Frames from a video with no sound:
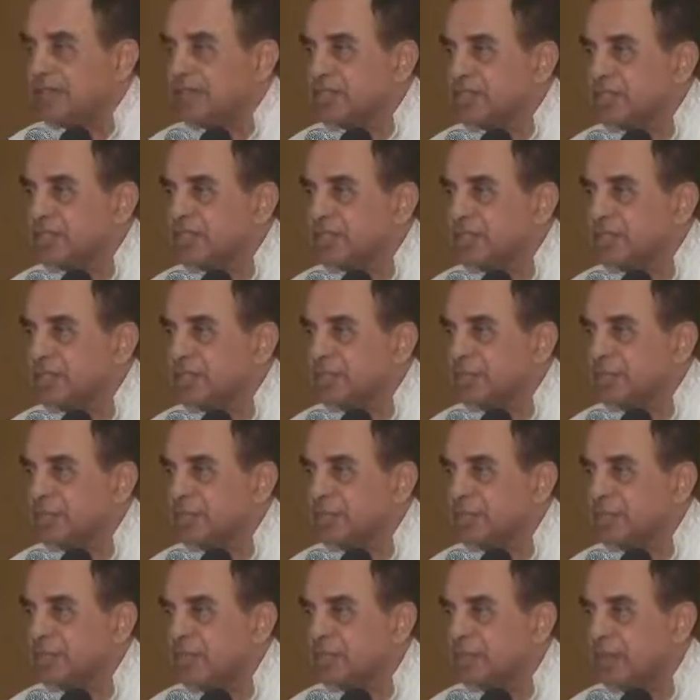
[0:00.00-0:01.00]

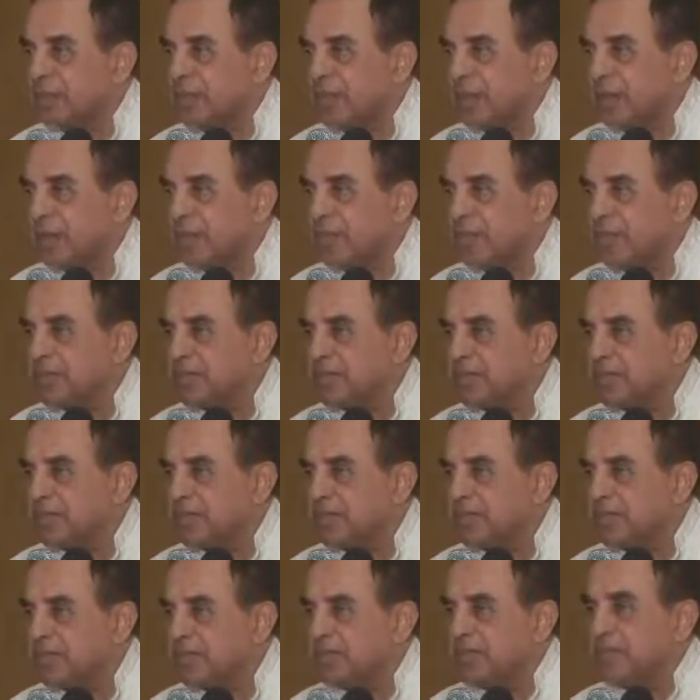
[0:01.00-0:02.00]
Kashmir will be parted
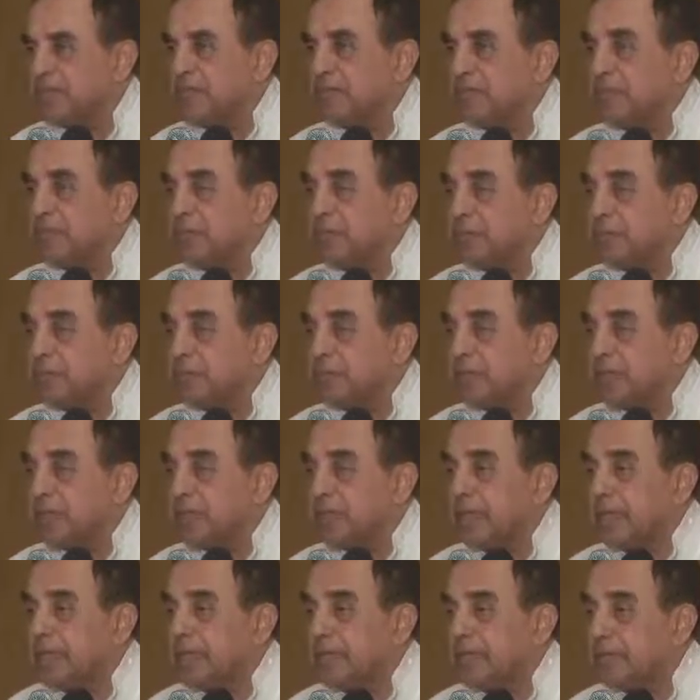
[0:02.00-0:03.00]
with. We will
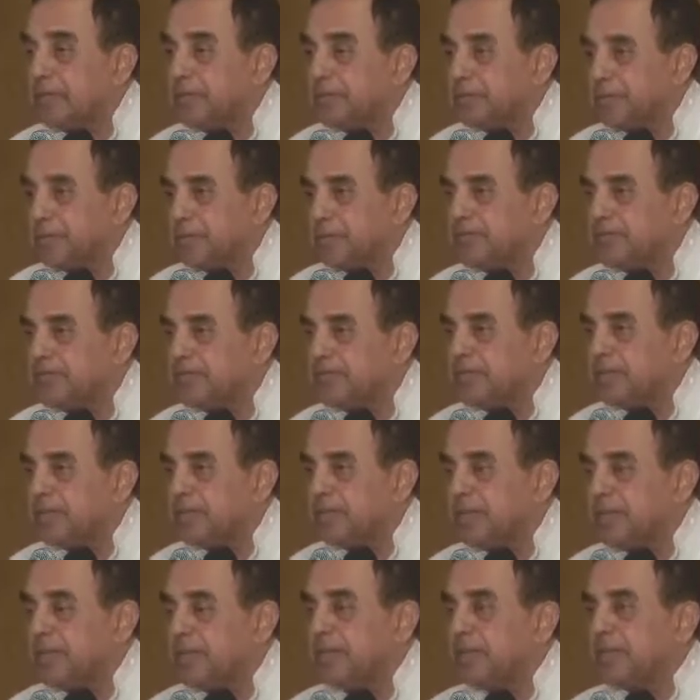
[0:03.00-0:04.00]
pay any price
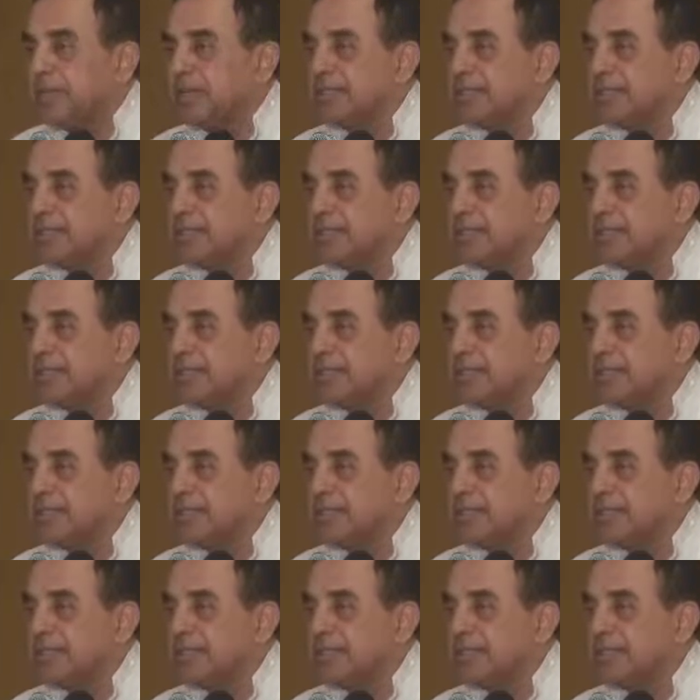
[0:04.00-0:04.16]
for it.